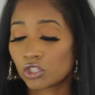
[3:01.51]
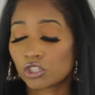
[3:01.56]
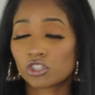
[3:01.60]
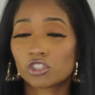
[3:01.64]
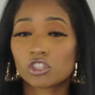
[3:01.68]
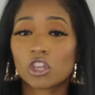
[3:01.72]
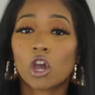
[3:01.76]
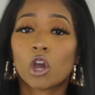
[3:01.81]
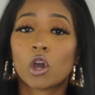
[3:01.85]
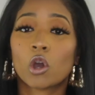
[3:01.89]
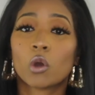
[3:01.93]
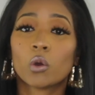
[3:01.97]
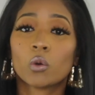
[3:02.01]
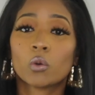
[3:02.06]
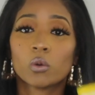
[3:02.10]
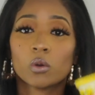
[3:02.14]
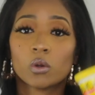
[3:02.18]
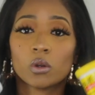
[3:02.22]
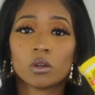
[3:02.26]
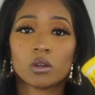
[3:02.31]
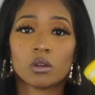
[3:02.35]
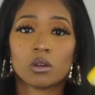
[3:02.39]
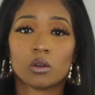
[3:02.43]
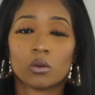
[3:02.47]

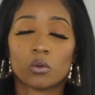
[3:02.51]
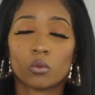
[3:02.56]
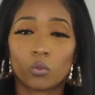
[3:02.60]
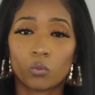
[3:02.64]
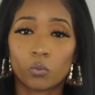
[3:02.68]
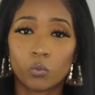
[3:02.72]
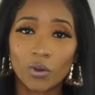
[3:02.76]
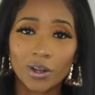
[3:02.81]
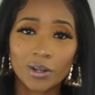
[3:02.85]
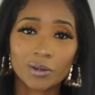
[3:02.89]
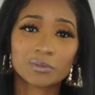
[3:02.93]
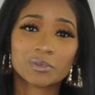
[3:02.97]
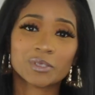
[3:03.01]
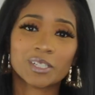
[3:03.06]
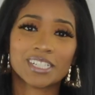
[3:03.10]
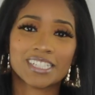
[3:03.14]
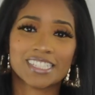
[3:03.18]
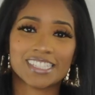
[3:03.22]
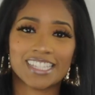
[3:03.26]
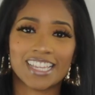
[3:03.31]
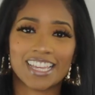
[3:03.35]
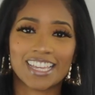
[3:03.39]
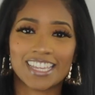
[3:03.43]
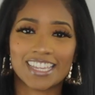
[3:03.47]
So what I'm
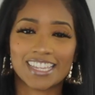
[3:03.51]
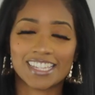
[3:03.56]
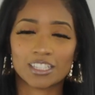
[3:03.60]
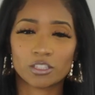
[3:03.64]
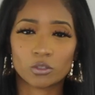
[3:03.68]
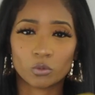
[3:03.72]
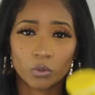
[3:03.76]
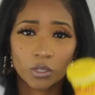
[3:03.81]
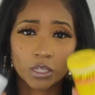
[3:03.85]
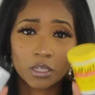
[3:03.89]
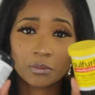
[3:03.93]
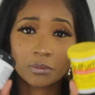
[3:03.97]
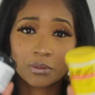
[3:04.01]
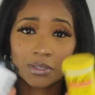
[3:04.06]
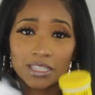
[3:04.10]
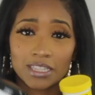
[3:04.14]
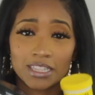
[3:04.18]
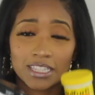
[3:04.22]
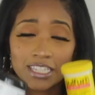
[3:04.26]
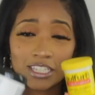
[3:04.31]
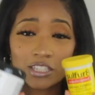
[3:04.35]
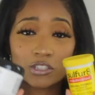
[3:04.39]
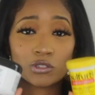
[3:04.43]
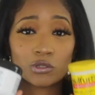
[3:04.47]
trying to say is, when you
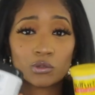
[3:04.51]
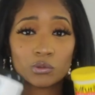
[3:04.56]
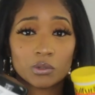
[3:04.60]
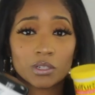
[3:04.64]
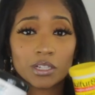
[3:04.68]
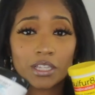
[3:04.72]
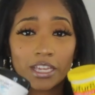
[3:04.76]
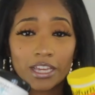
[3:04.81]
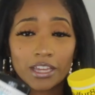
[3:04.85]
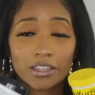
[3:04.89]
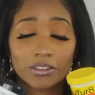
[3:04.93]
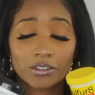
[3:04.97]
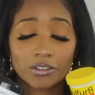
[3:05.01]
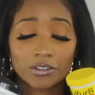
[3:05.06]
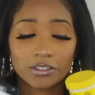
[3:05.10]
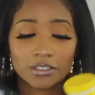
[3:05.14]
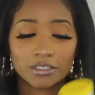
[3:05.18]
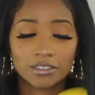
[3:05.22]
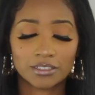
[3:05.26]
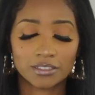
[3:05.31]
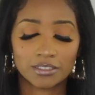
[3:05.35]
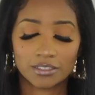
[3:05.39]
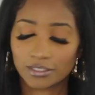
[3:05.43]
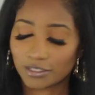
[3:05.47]
put these two
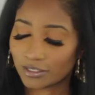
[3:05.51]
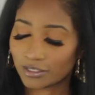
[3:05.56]
together,